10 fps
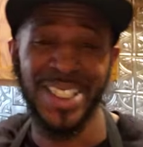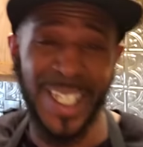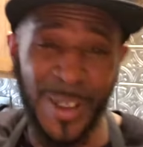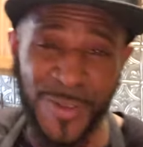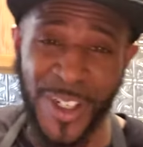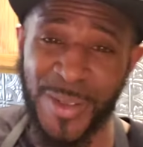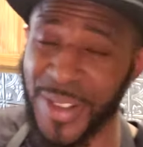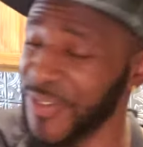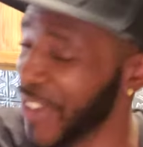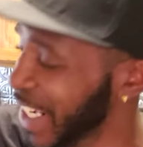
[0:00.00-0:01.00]
this up from.
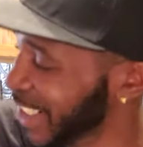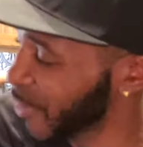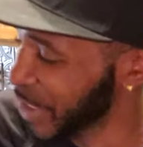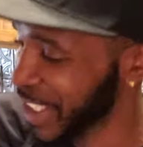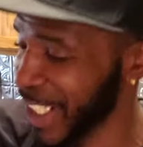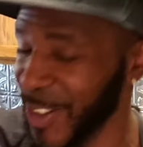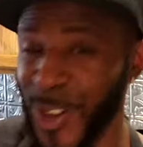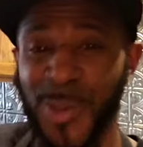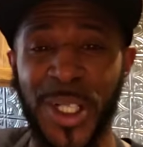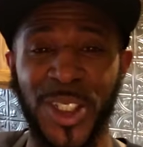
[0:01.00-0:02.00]
In fact, I was digging
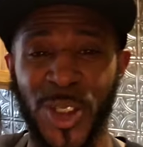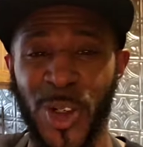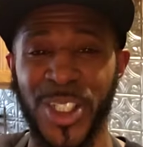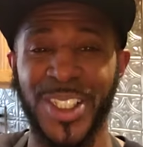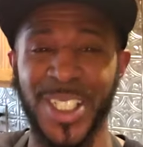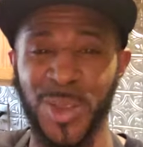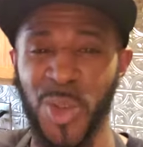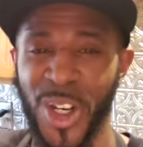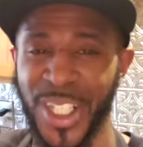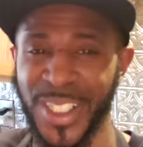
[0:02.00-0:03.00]
through my drawers this
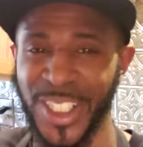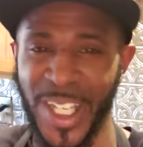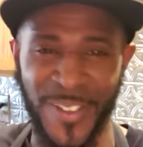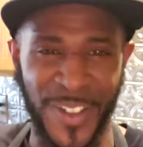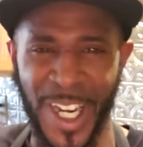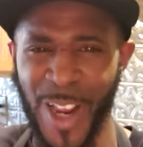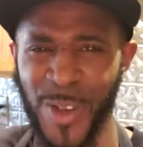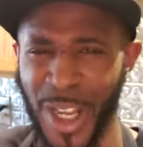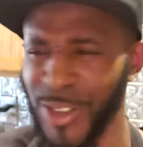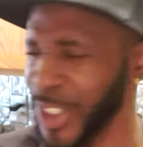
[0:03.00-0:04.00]
morning trying to figure out
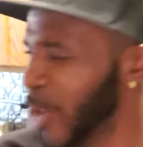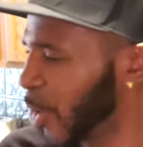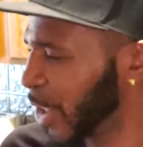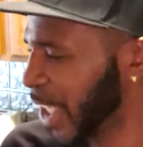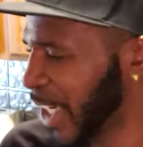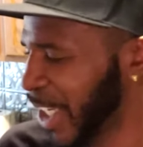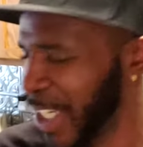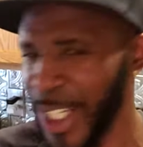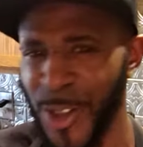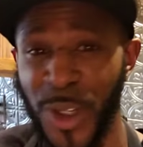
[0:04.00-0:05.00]
what I was doing,
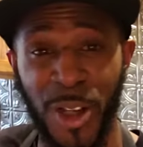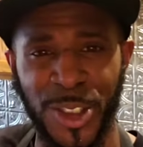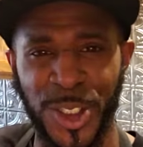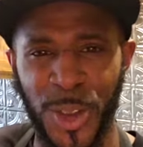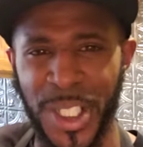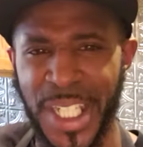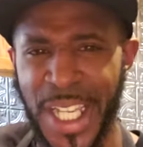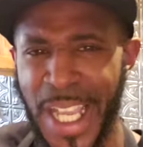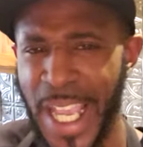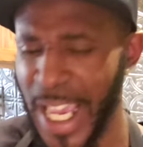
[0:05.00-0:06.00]

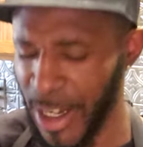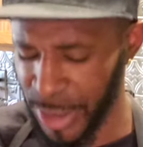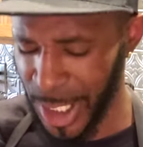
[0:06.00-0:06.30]
and I was